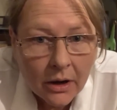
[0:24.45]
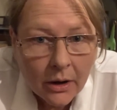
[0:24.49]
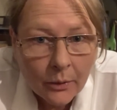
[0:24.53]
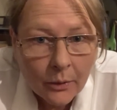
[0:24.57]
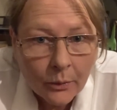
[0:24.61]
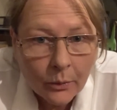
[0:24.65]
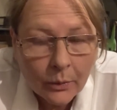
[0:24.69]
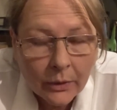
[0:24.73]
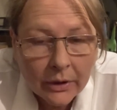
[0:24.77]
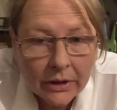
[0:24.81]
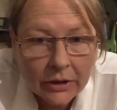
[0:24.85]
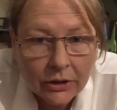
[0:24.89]

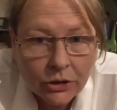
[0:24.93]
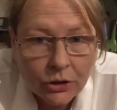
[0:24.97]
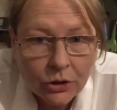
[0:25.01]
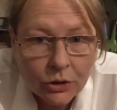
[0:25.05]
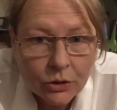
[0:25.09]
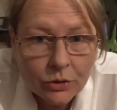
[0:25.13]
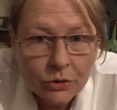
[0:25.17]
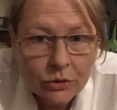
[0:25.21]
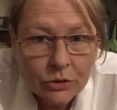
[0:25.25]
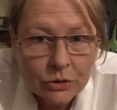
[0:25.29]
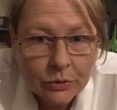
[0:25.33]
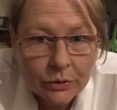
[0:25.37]
When
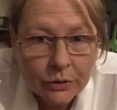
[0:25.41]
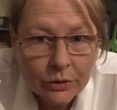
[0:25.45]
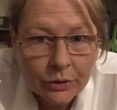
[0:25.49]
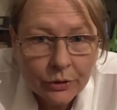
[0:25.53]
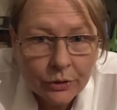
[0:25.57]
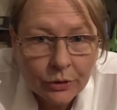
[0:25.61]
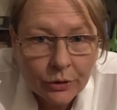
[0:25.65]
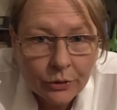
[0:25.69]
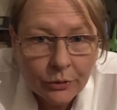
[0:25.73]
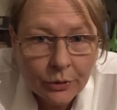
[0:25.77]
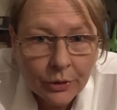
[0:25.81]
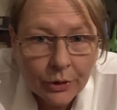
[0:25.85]
you do it on
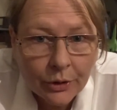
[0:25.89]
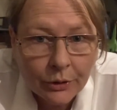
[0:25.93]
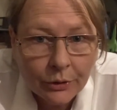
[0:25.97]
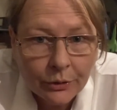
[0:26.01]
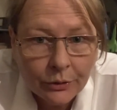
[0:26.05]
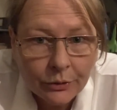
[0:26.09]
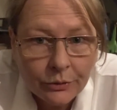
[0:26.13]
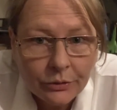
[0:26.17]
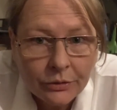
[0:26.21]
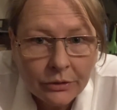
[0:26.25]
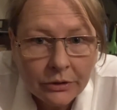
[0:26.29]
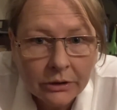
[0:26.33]
your
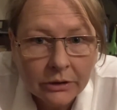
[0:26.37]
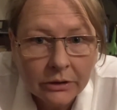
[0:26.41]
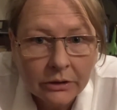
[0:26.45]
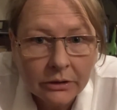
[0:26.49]
own,